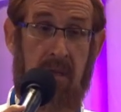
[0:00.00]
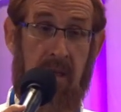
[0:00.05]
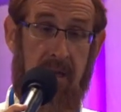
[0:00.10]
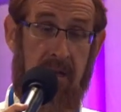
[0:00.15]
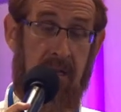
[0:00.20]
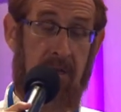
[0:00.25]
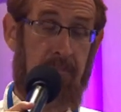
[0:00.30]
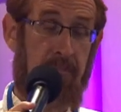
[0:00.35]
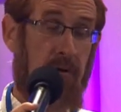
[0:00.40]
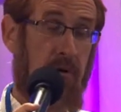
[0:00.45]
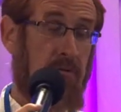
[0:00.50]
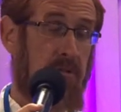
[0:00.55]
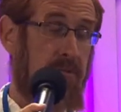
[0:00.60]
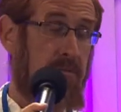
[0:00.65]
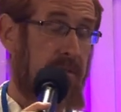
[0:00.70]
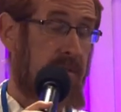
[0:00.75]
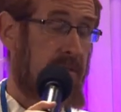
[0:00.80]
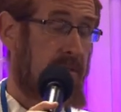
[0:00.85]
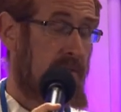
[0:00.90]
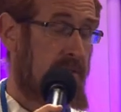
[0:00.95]
And he approached
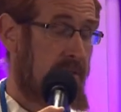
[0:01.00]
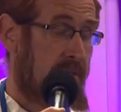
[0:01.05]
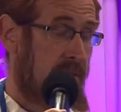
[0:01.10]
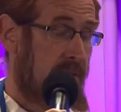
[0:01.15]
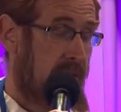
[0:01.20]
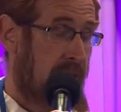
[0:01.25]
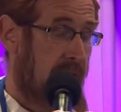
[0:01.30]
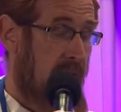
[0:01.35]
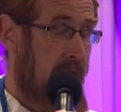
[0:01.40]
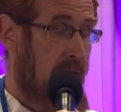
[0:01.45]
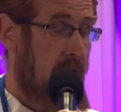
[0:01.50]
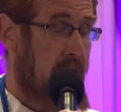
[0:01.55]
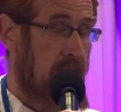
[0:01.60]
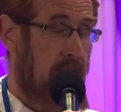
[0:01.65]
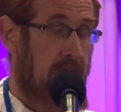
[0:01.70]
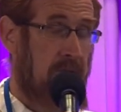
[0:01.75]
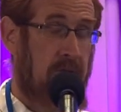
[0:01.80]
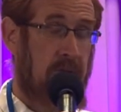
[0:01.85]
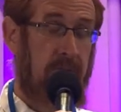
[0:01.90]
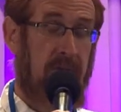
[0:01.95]
me and he
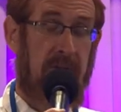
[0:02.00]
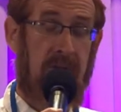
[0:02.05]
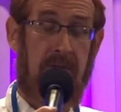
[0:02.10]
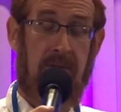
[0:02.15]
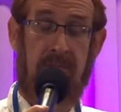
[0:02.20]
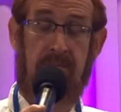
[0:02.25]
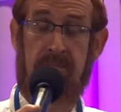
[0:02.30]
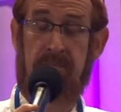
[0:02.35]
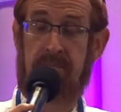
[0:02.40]
said to me,